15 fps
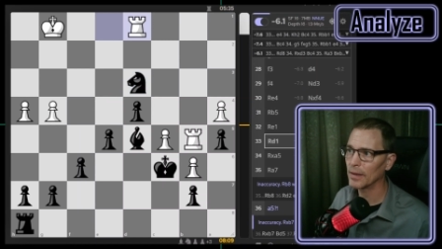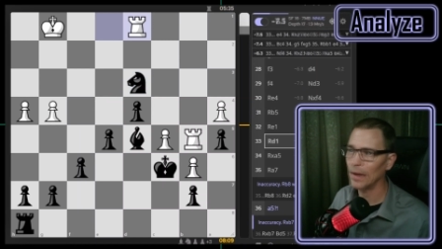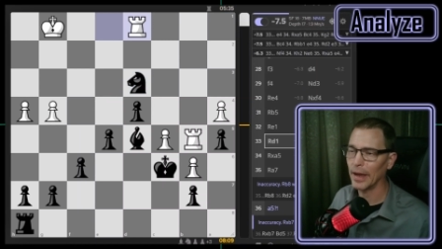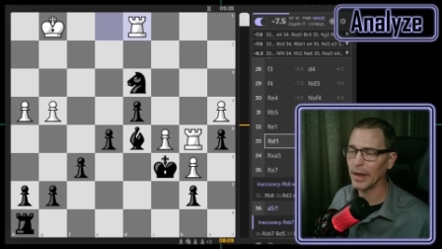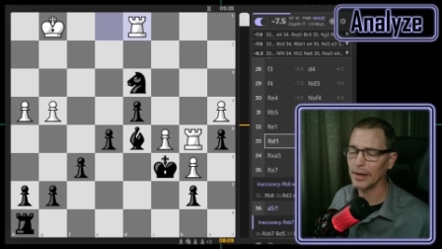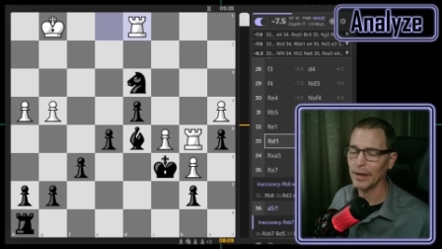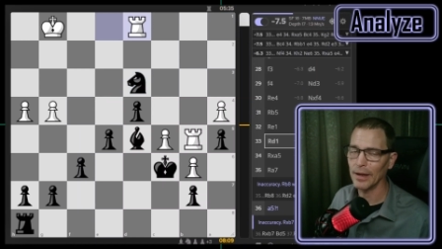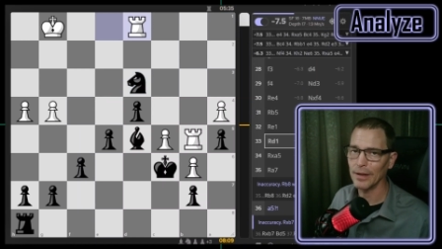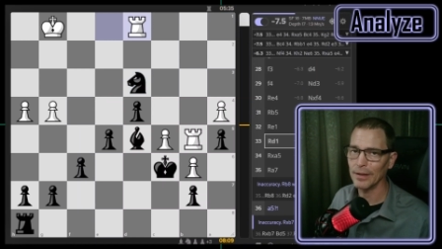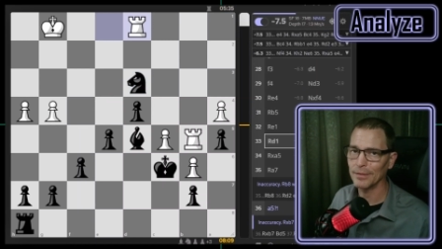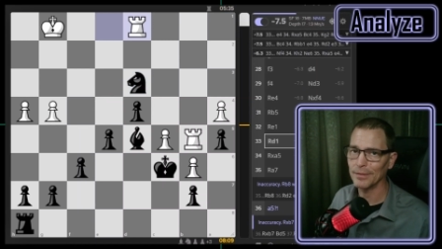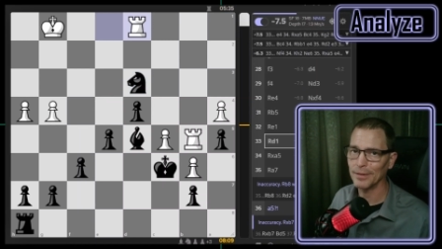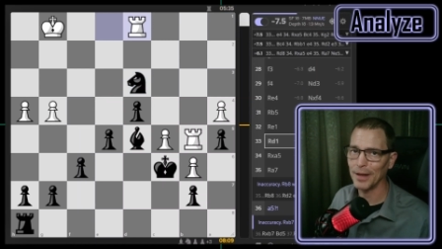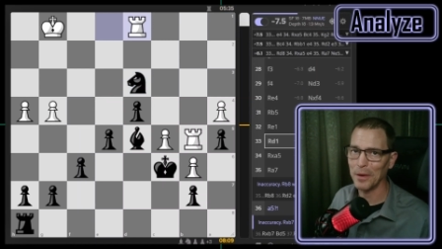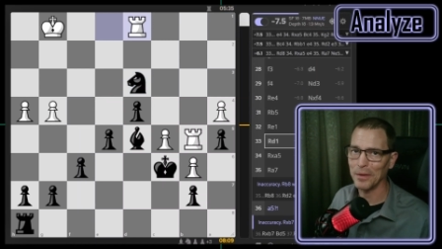And uh,
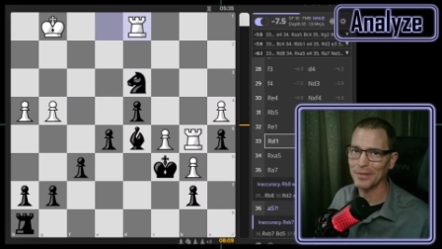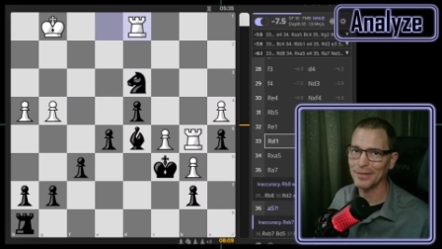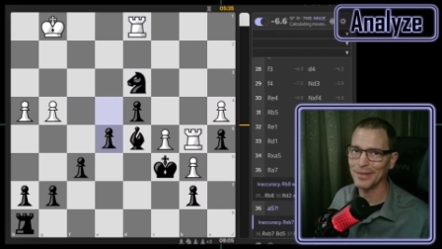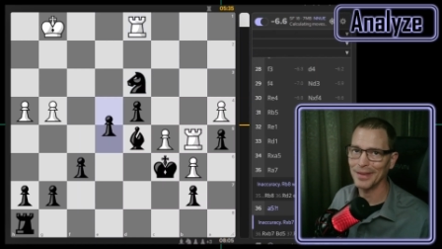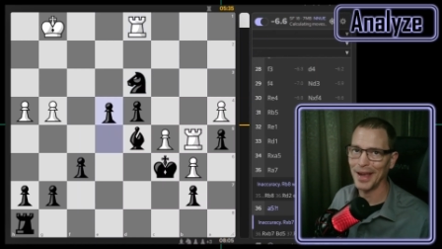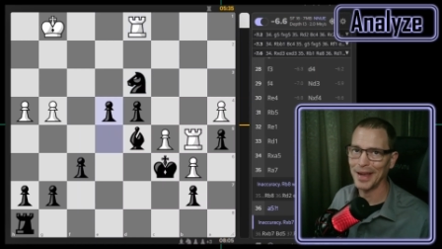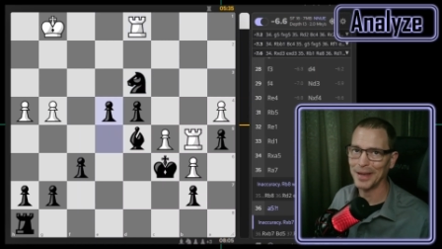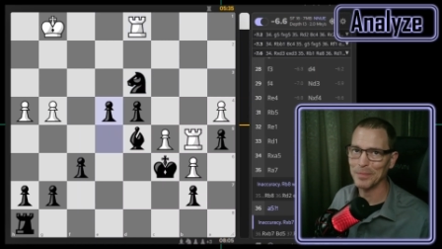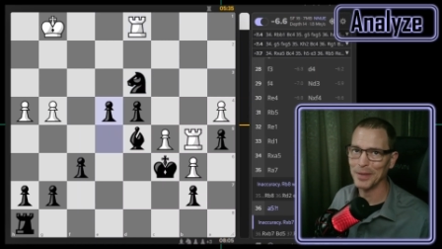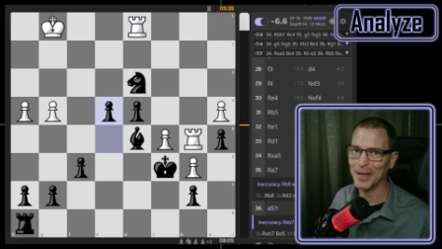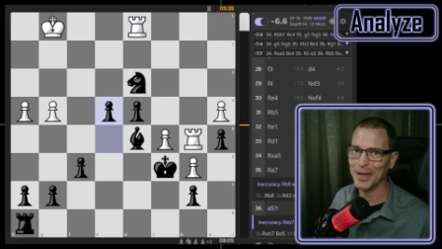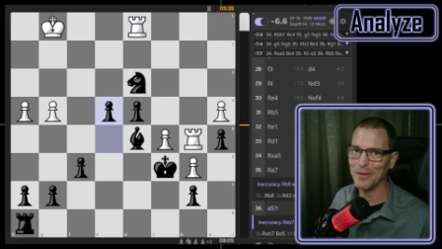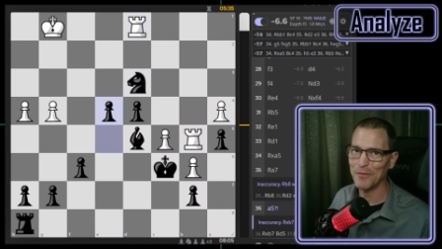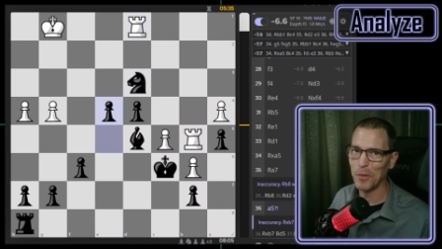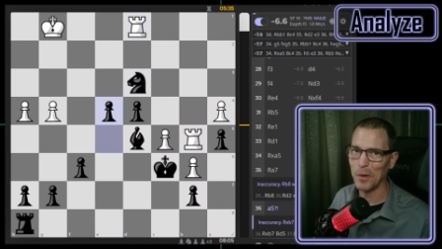now I can
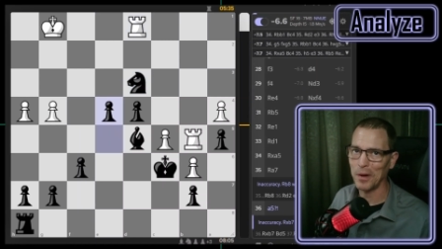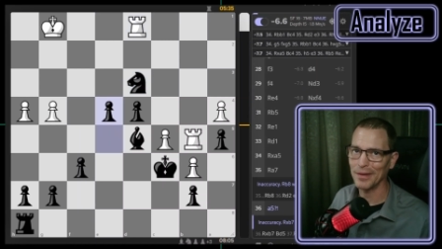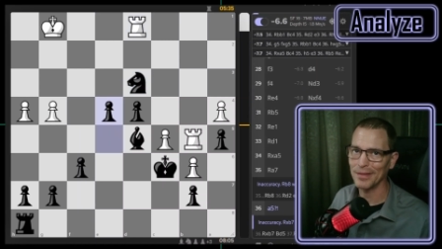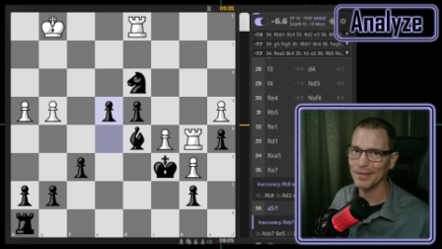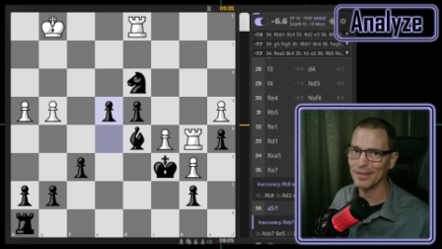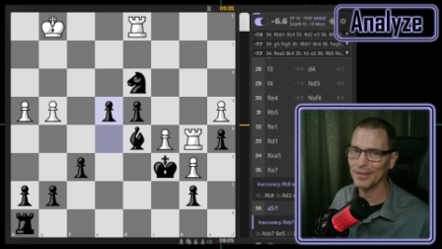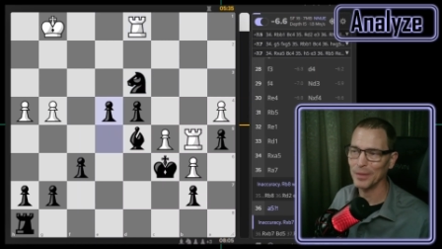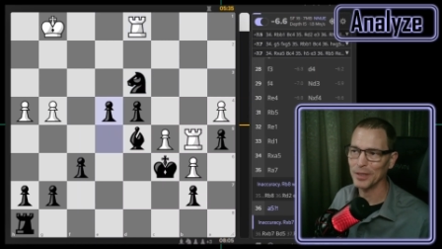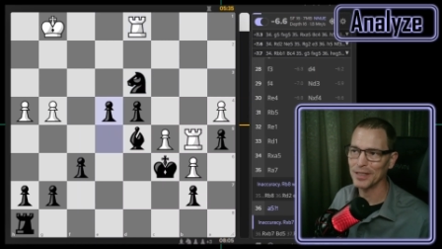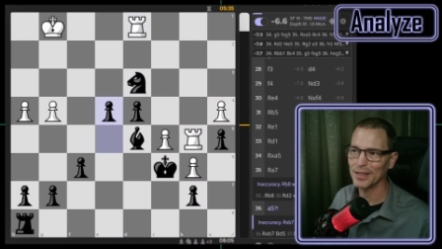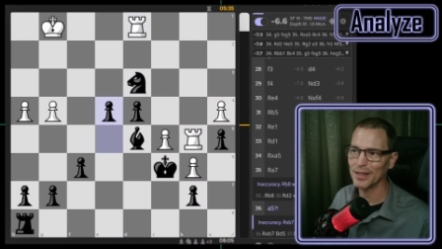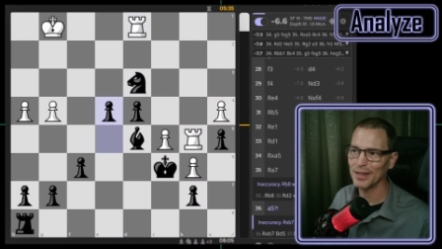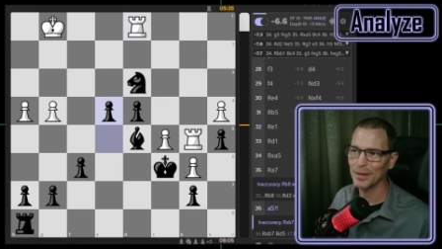play e4 which